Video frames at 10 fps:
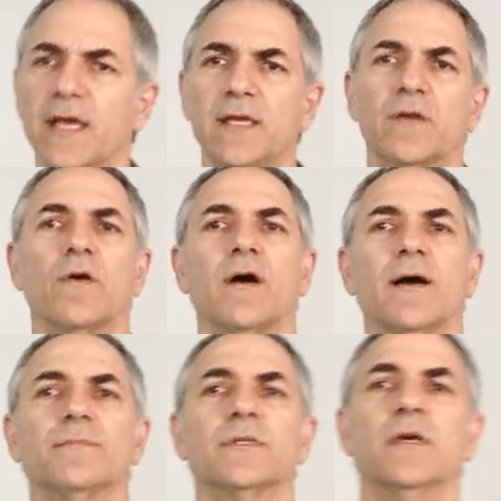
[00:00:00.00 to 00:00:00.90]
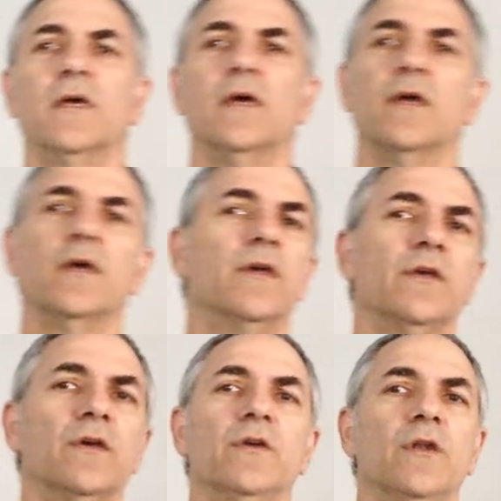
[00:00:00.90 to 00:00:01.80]
hate crimes,
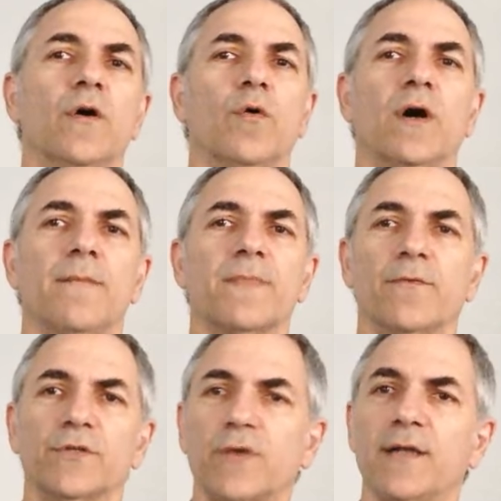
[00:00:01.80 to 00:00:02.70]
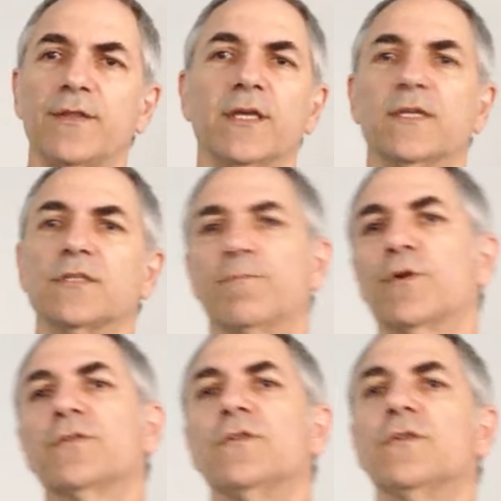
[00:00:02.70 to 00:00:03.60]
and we're trying to think, is the
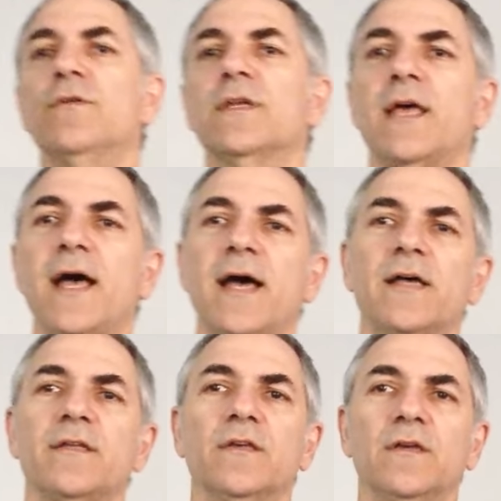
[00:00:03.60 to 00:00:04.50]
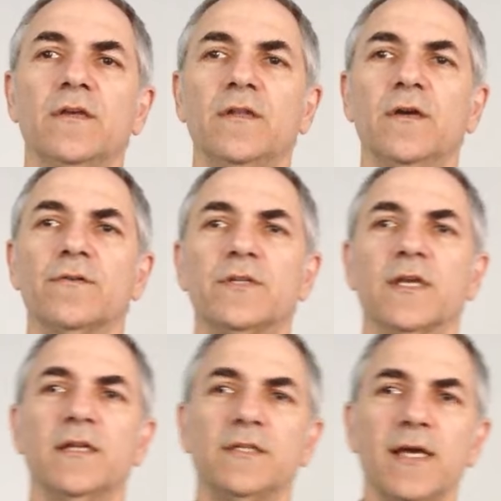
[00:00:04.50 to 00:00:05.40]
person doing that, to
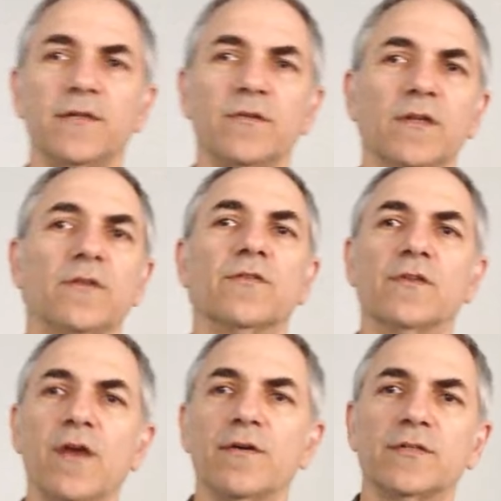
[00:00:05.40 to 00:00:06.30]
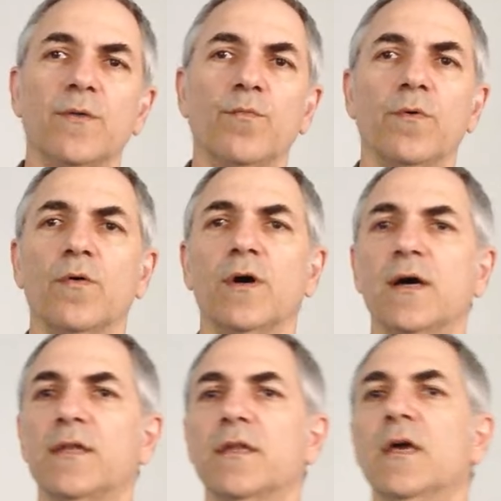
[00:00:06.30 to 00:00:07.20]
get attention, to scare
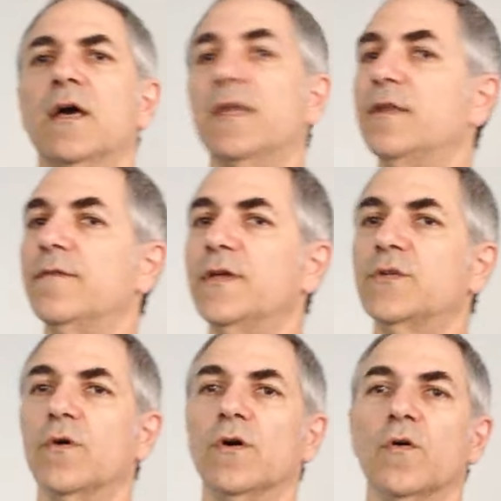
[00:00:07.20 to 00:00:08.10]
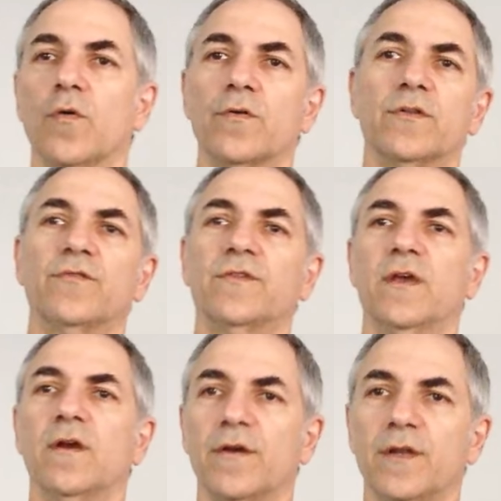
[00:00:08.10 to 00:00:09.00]
someone, an individual, or to
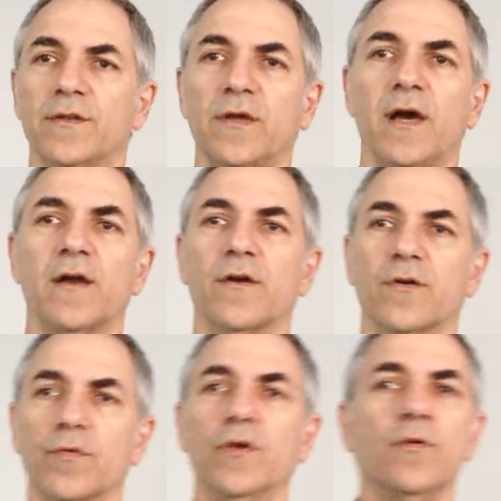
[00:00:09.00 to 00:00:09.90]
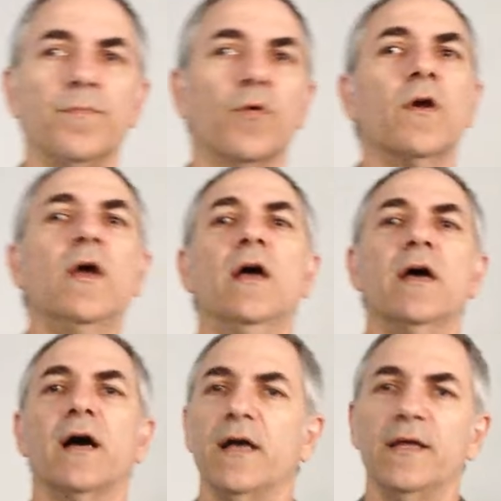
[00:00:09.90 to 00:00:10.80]
scare an entire group? Or,
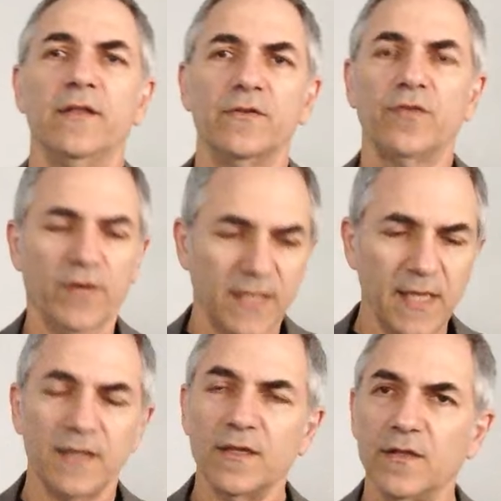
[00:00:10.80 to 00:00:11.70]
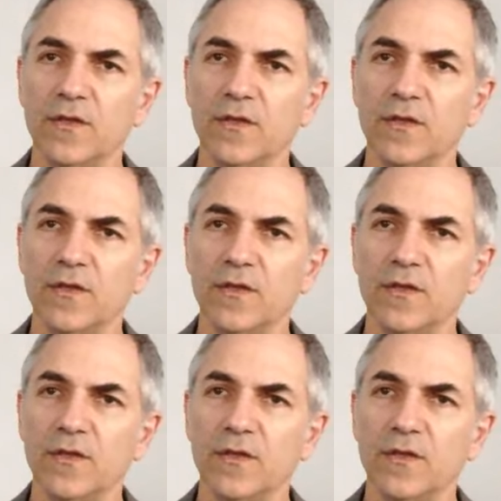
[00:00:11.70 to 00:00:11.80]
and so again,